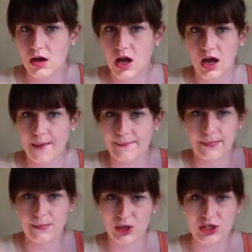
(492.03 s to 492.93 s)

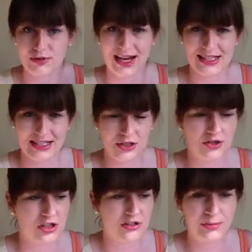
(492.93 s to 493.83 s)
moisturising
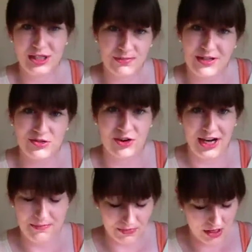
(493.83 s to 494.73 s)
enough. But it smells
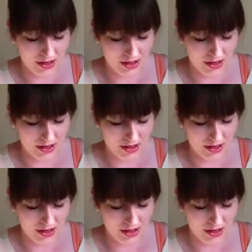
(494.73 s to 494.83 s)
great.